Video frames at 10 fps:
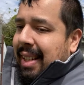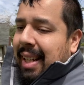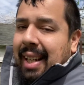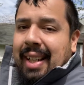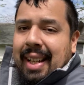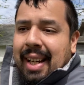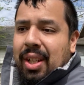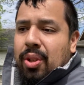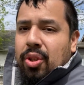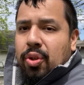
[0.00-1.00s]
Again, I
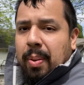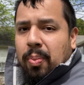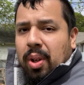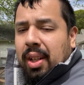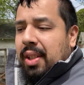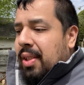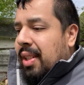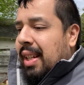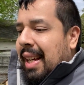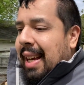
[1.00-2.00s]
use DripWorks,
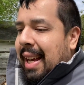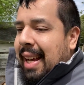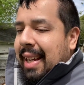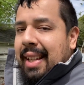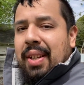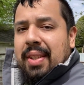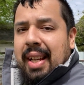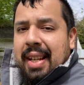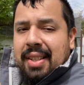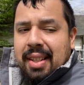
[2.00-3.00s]
and they use that
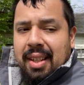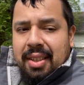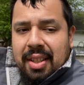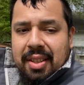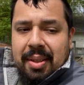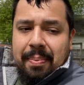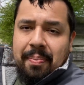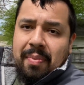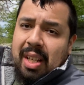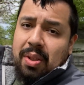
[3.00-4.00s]
Easy Lock system.
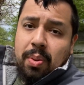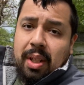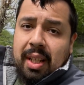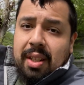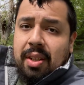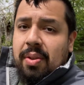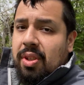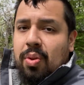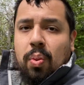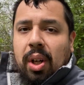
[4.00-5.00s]
It's really easy to use.
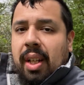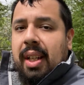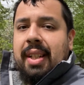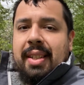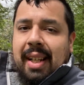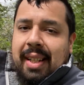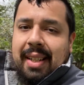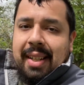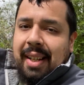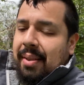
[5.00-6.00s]
Just work it in, tighten it
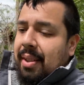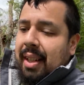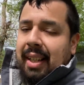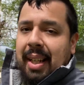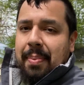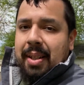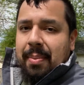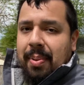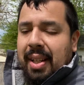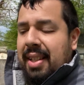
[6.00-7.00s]
down, and it keeps it in
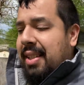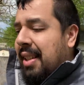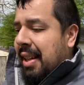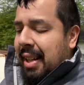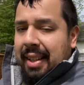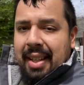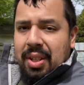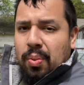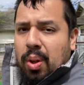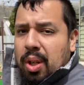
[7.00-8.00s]
place, lets the
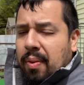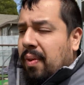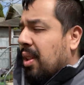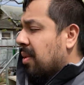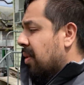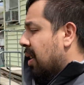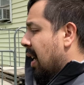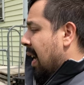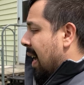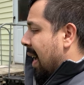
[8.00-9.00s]
water flow.
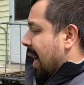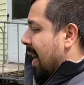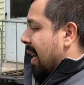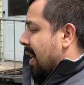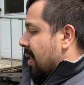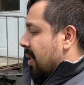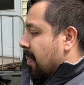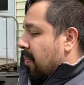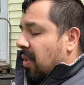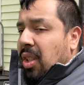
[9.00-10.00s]
And
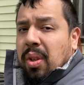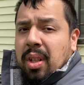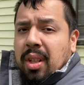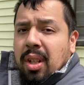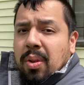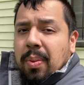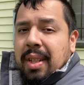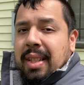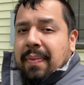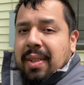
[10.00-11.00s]
you can go with
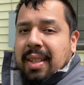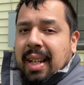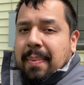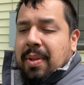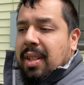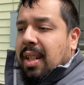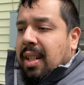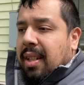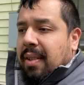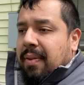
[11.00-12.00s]
different types
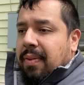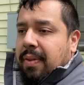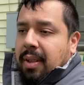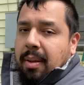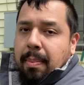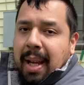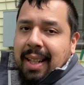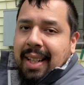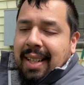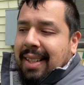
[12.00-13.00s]
of main
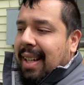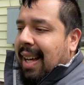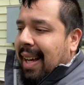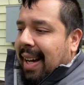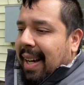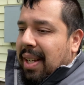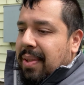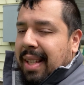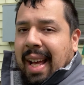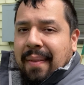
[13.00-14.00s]
line. I use
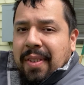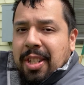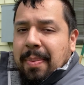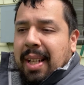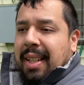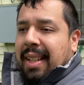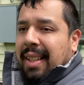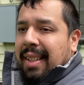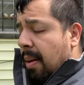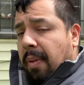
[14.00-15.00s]
the 1/2-inch main
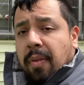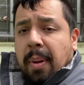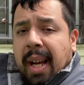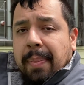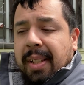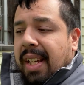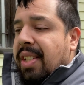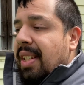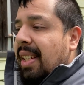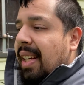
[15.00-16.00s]
line, but for my
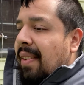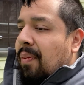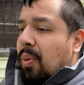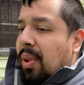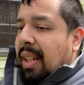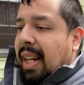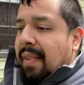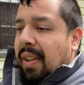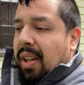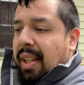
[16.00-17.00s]
application, for the kind of
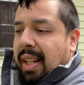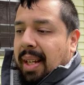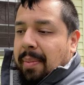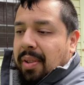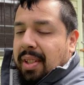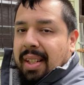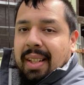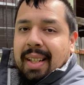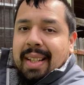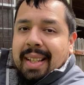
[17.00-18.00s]
area that I'm using,
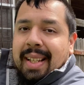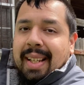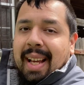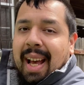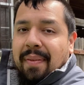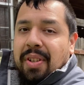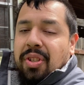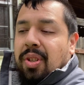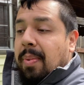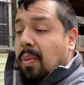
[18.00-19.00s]
the 1/2-inch
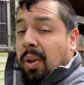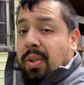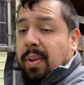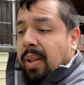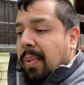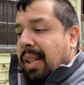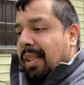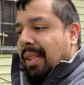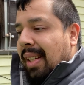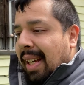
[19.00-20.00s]
tubing works really well.
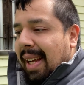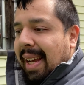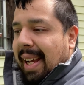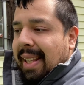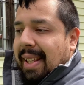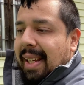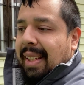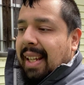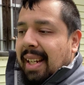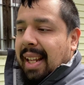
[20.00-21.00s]
And then
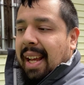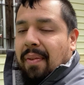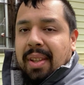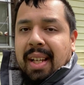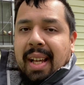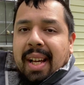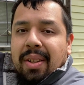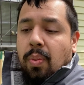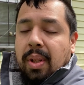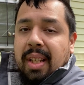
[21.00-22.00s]
getting everything out
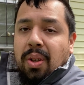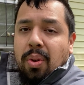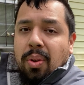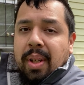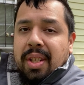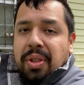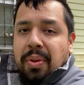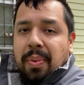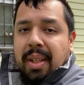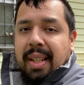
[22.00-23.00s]
with the 1/4-inch to
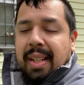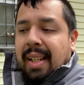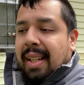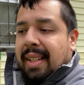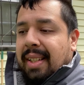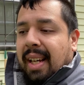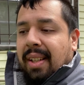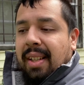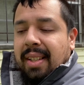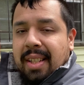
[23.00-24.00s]
really dial
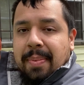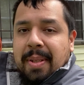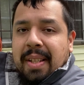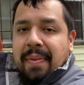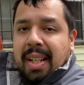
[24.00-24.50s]
in the specific